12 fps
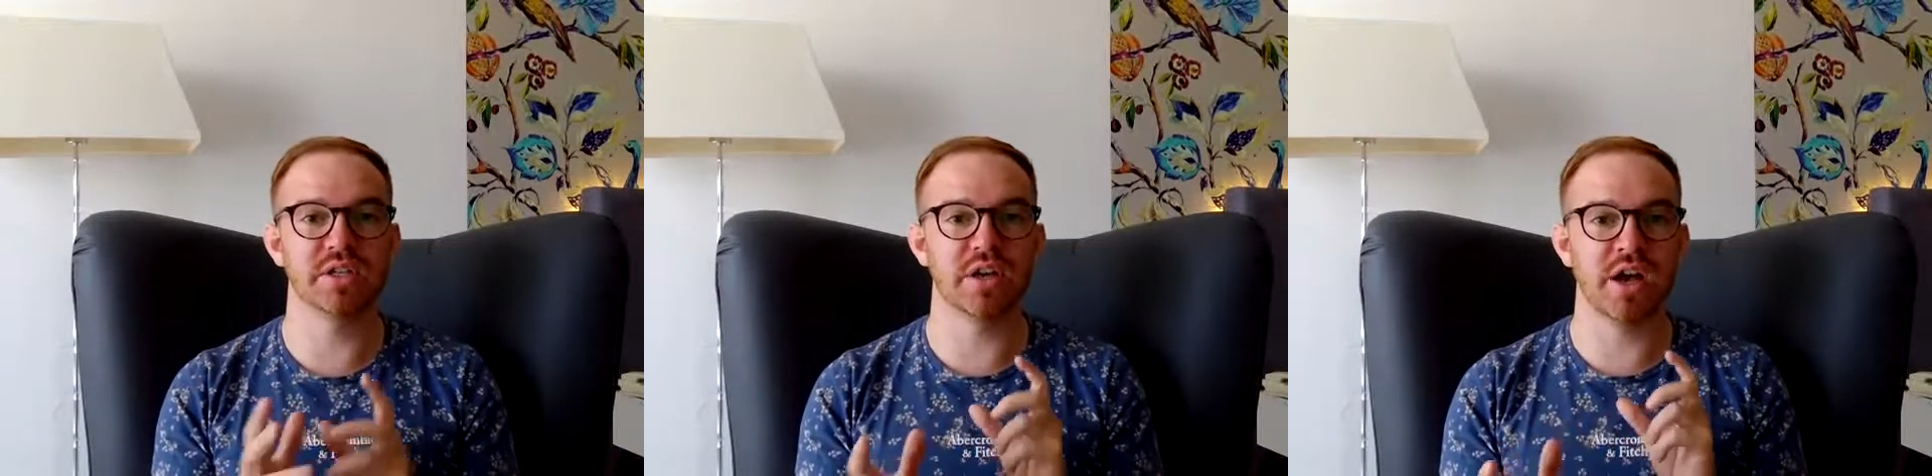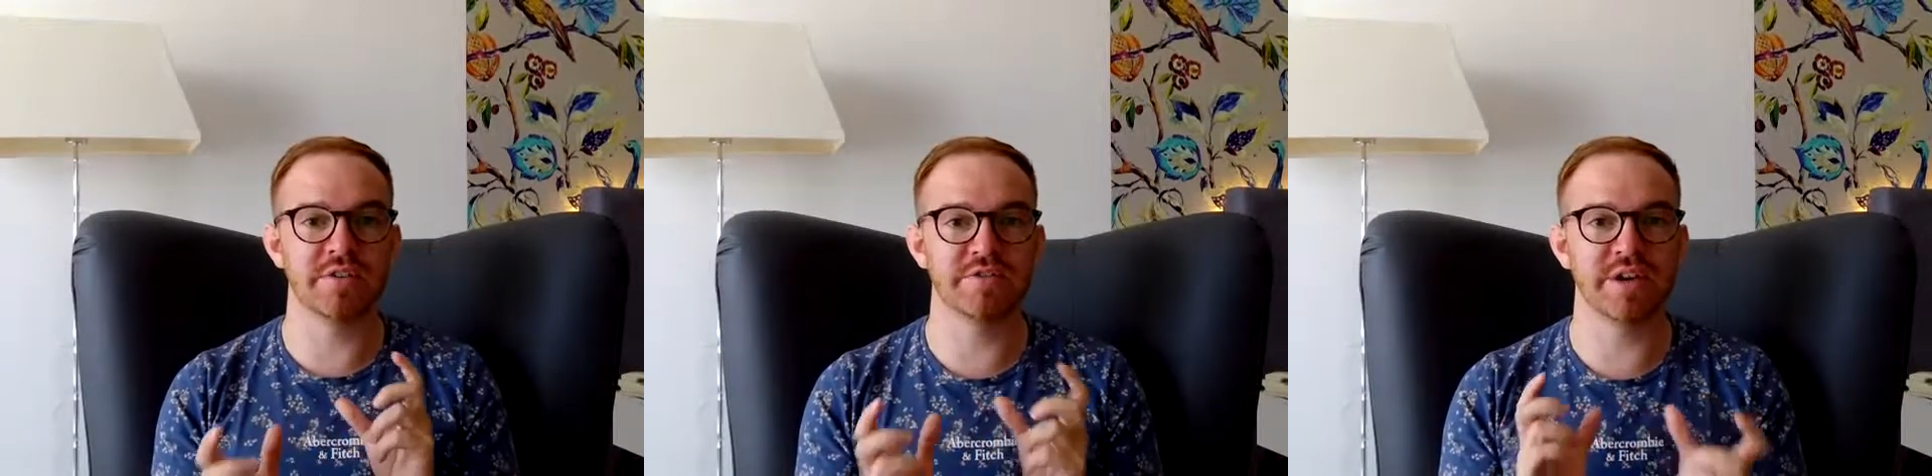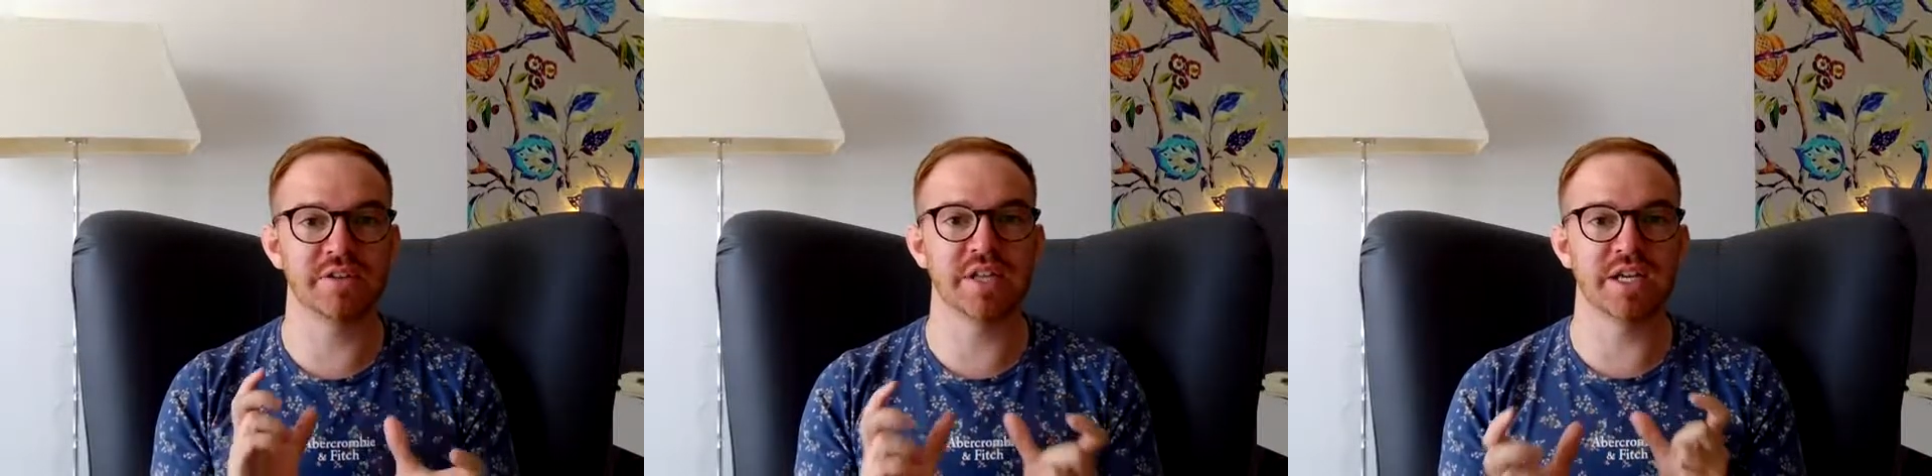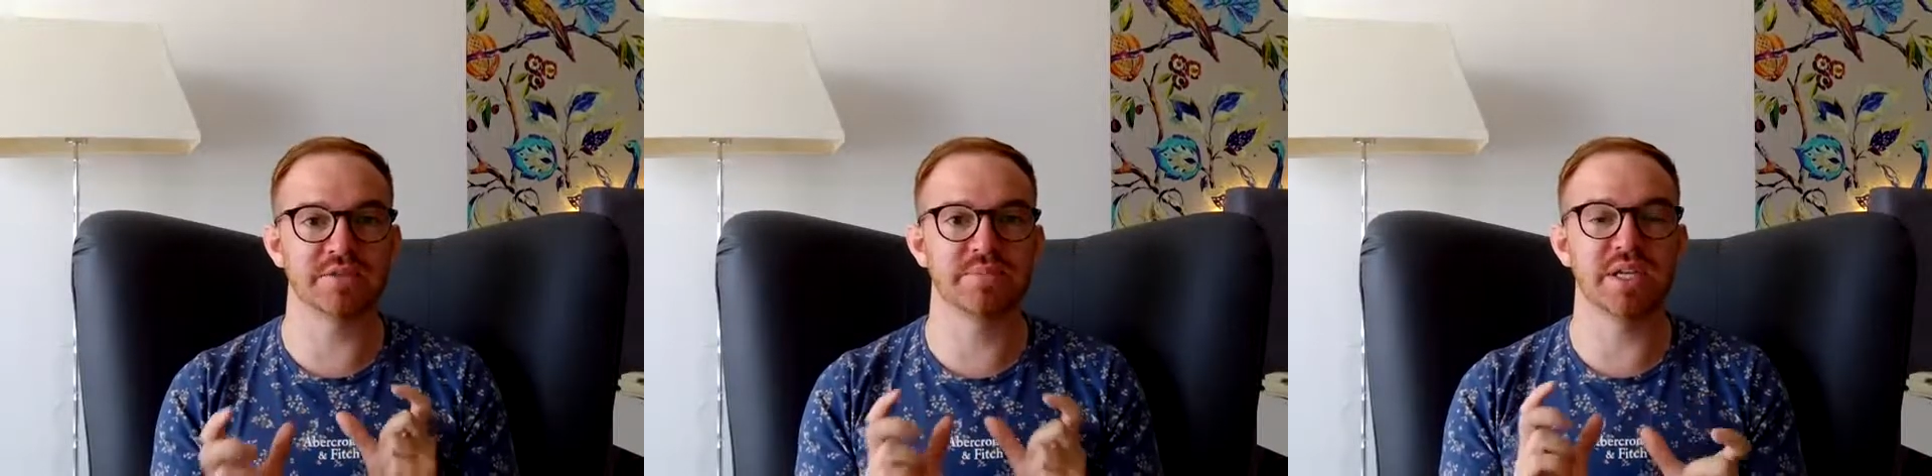I found
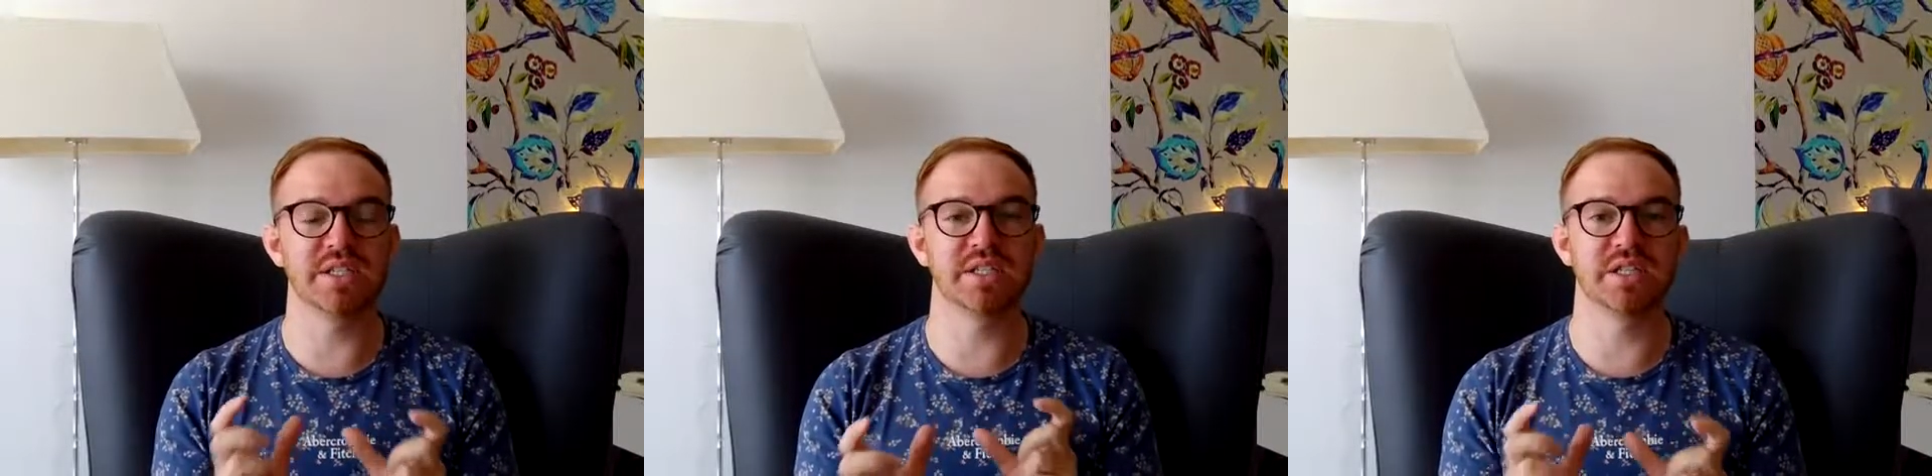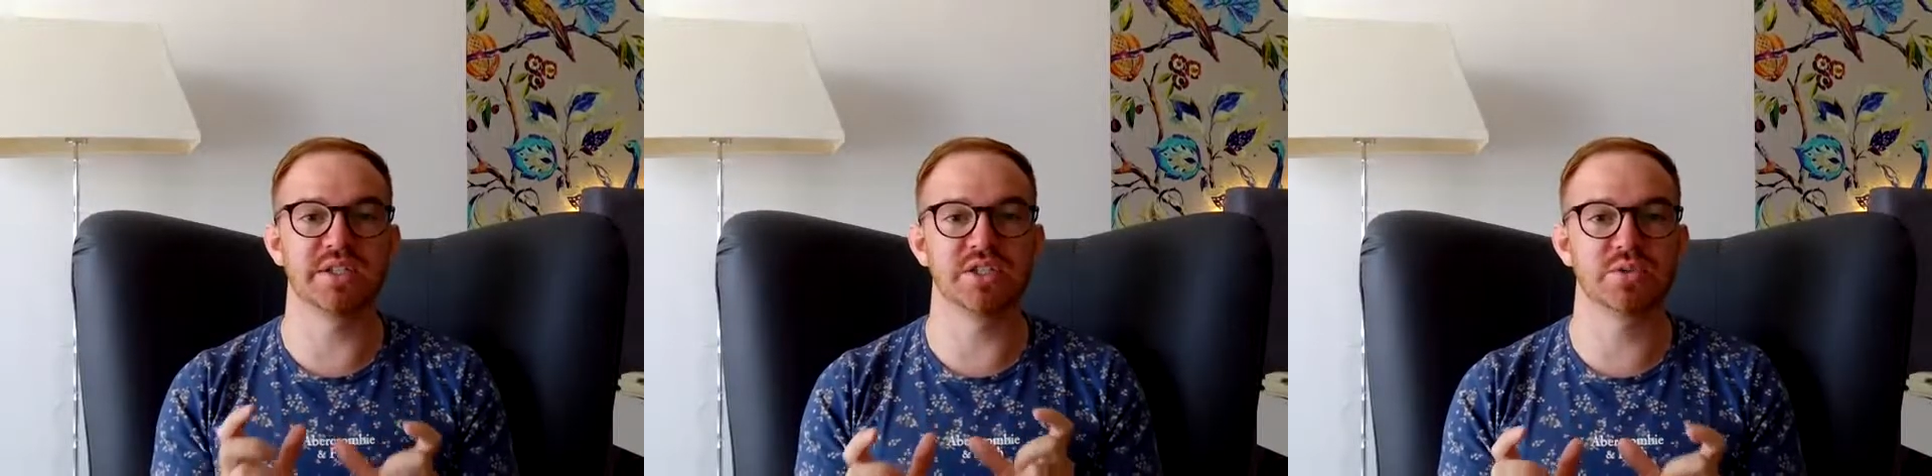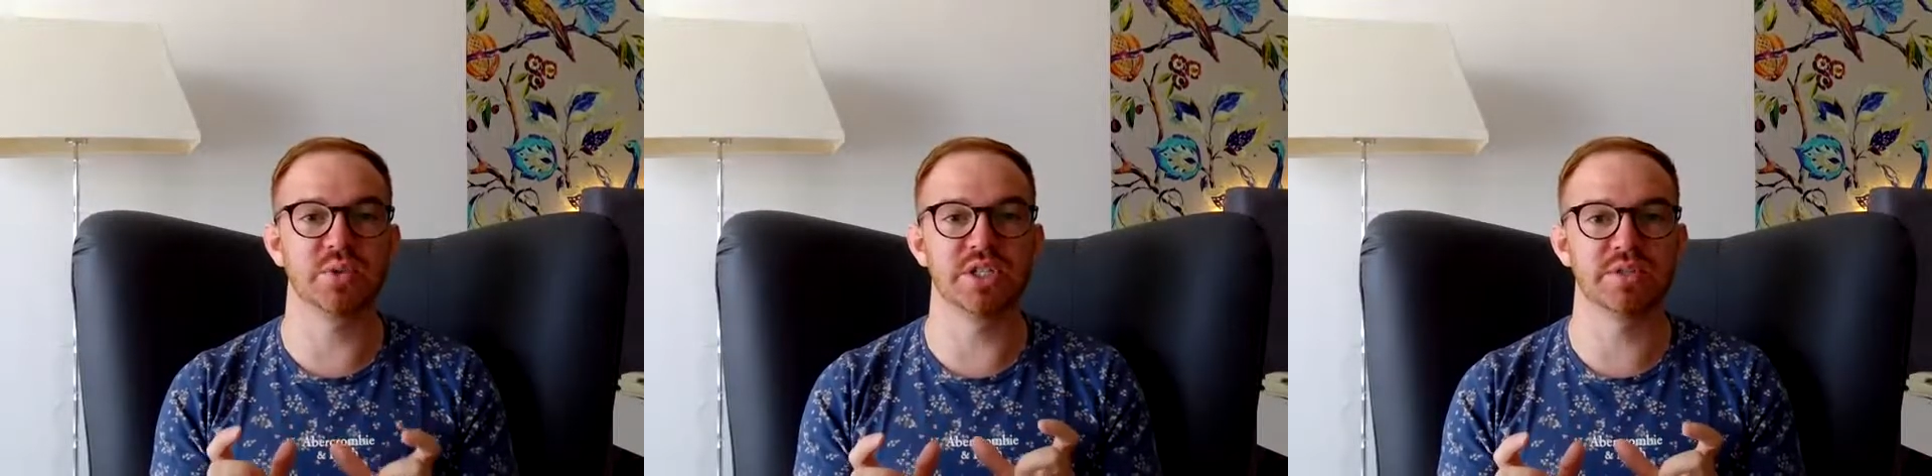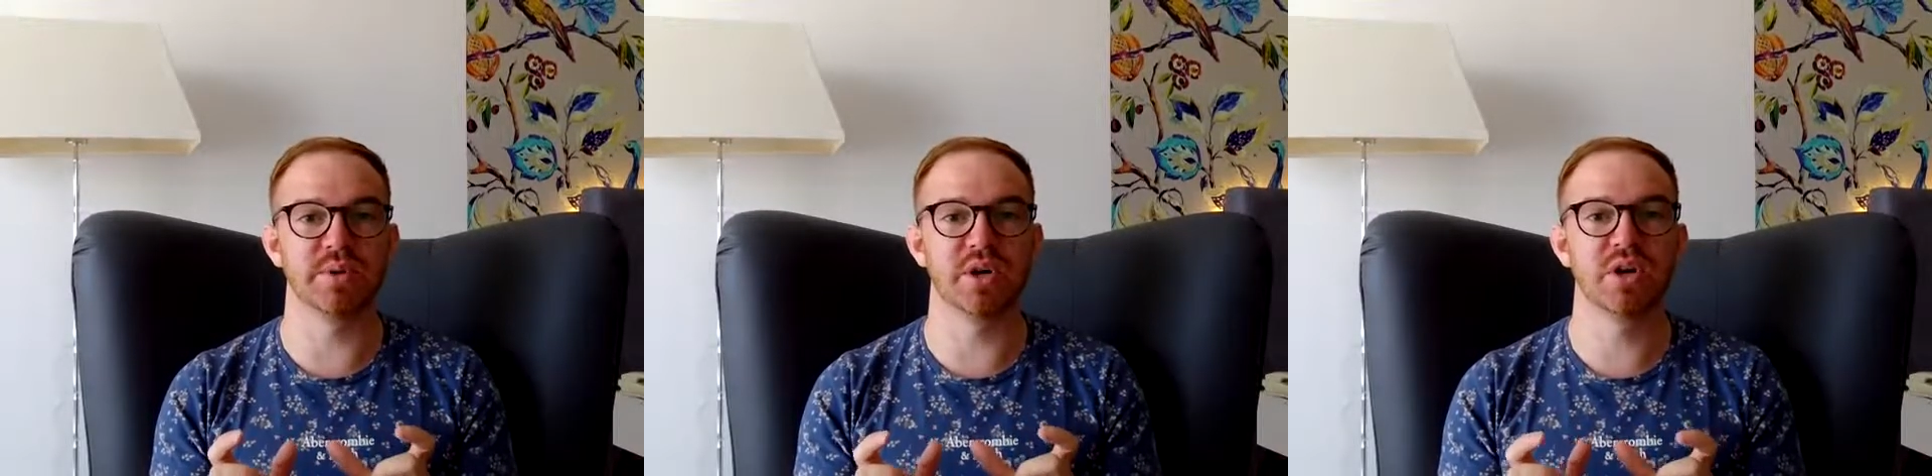that's basically the
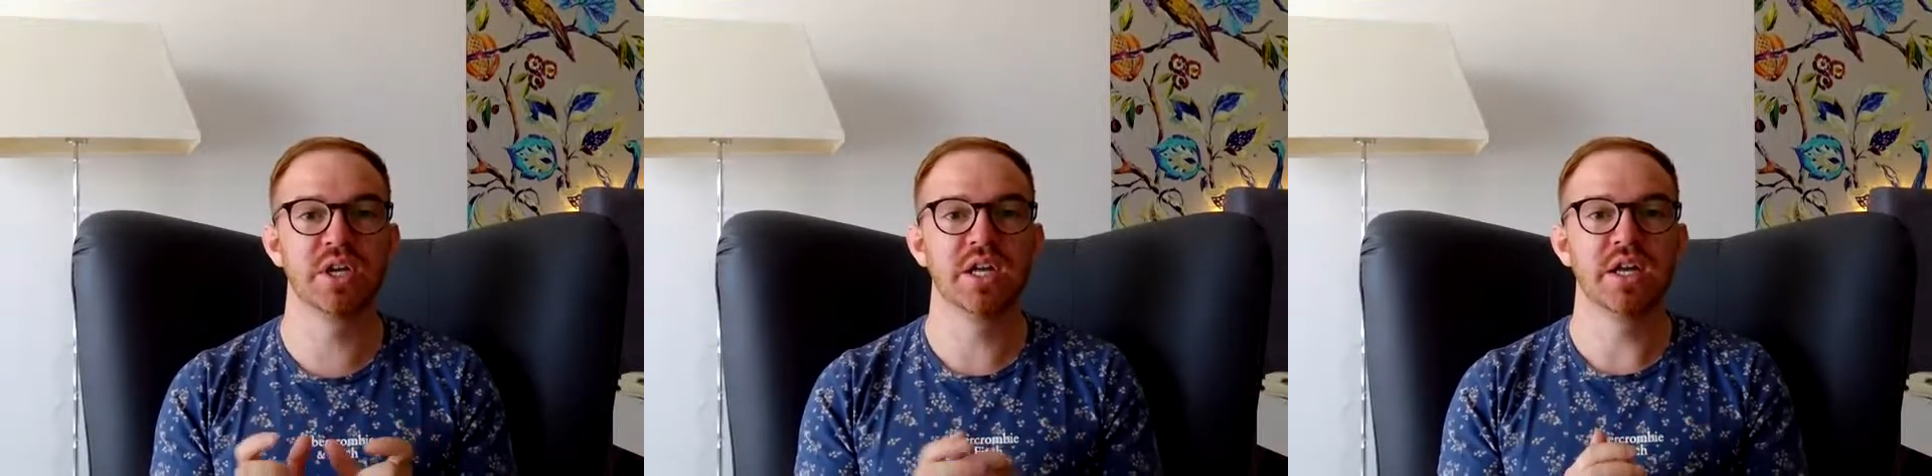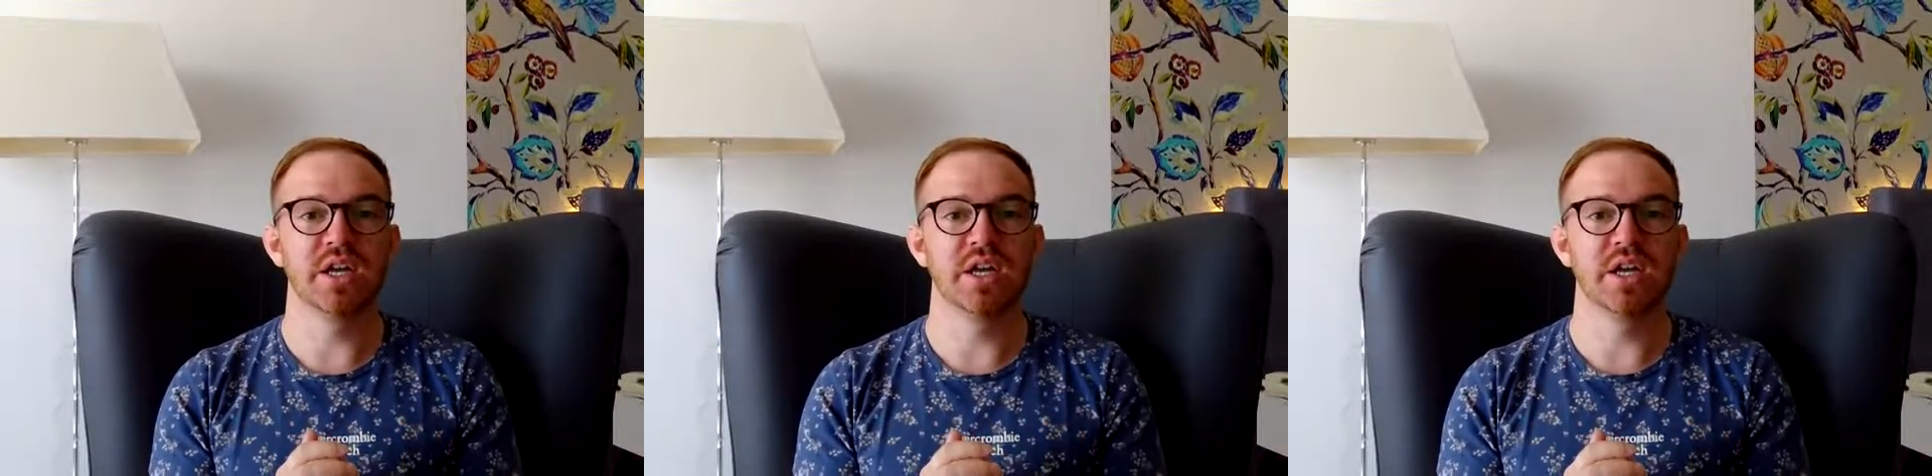sweet spot.